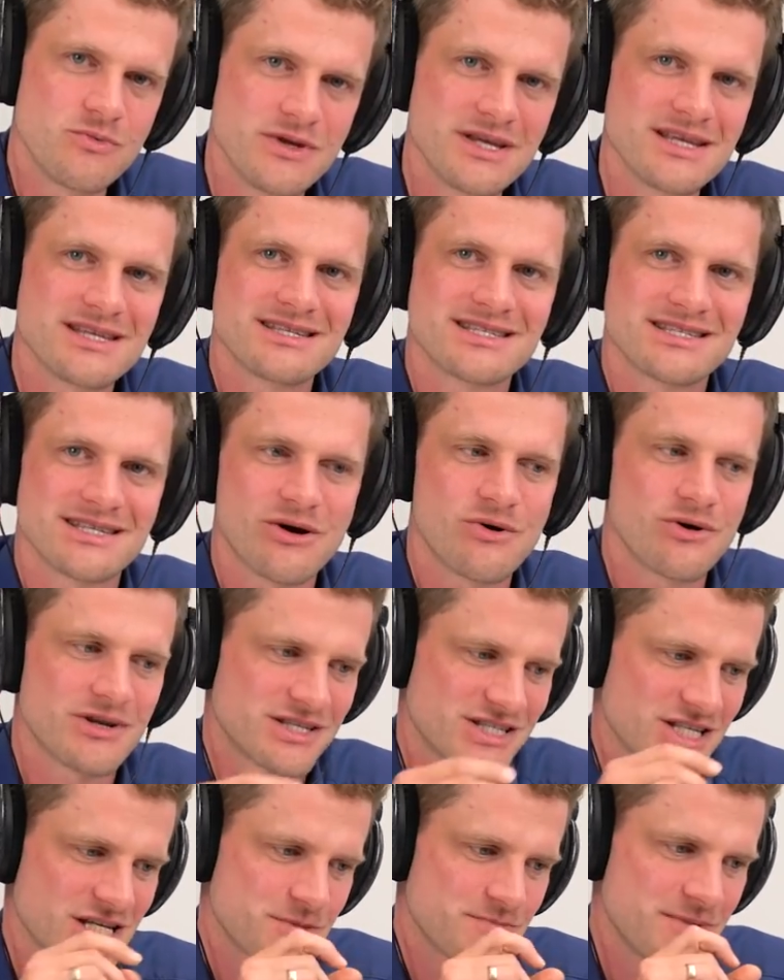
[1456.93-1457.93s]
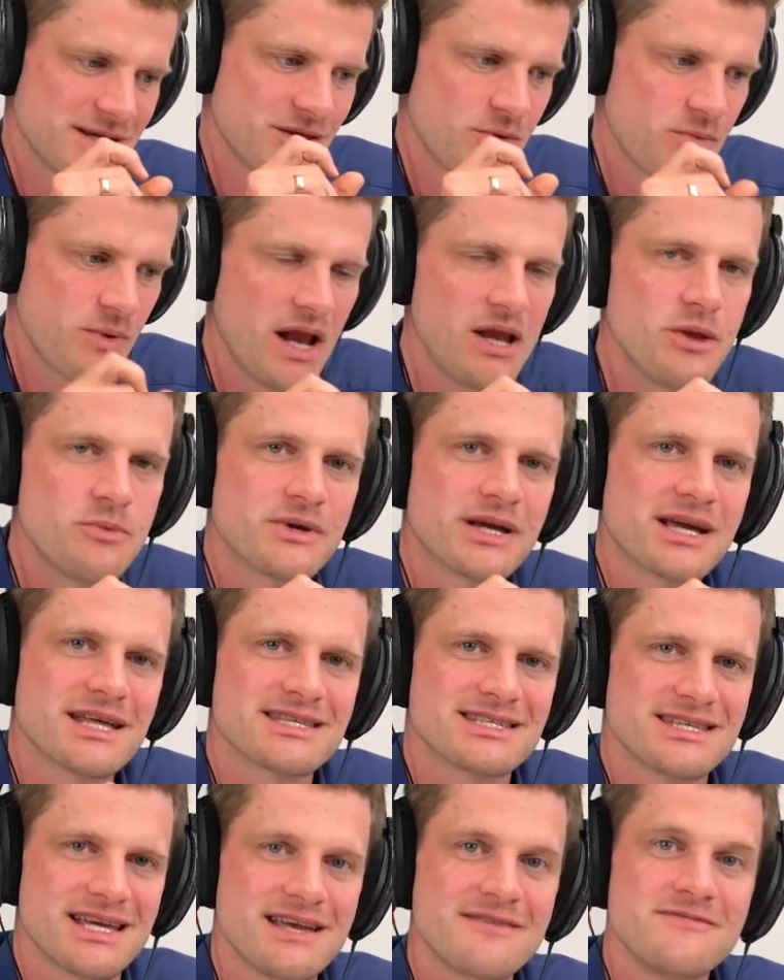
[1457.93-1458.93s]
we so just by the value we
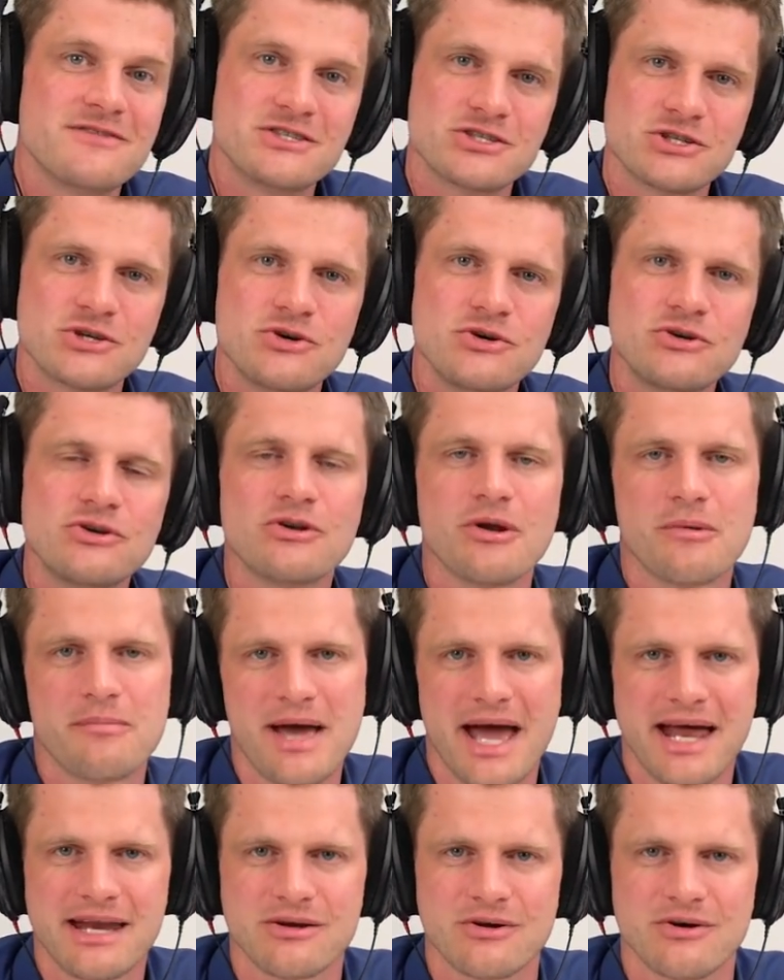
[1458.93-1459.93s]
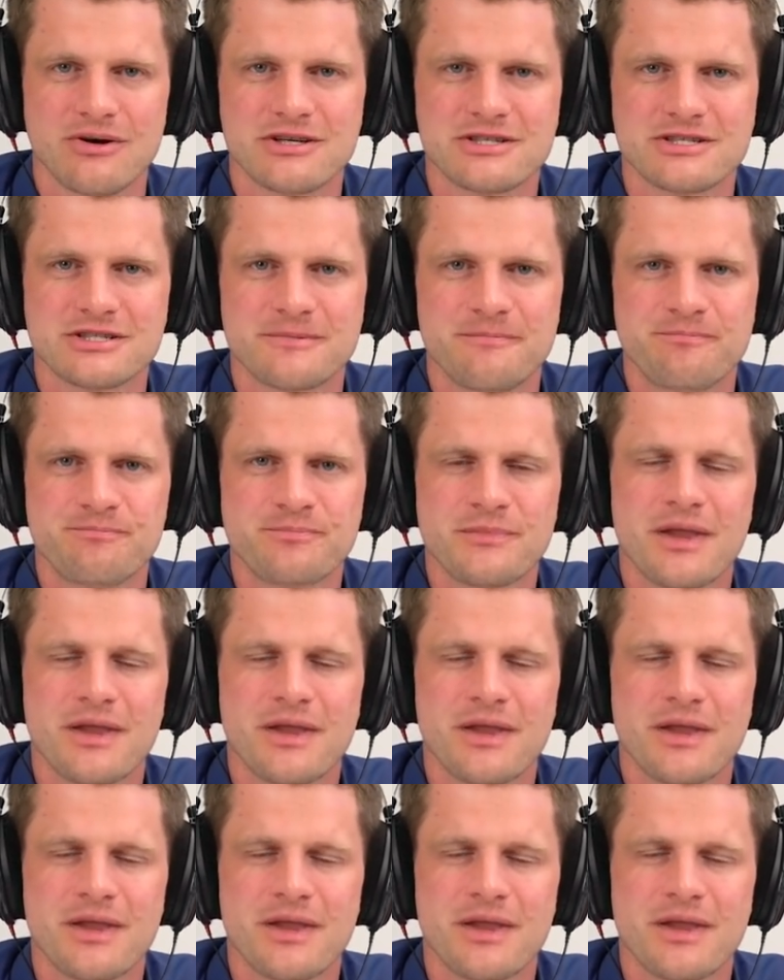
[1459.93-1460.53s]
can say if it's a good or a bad noise.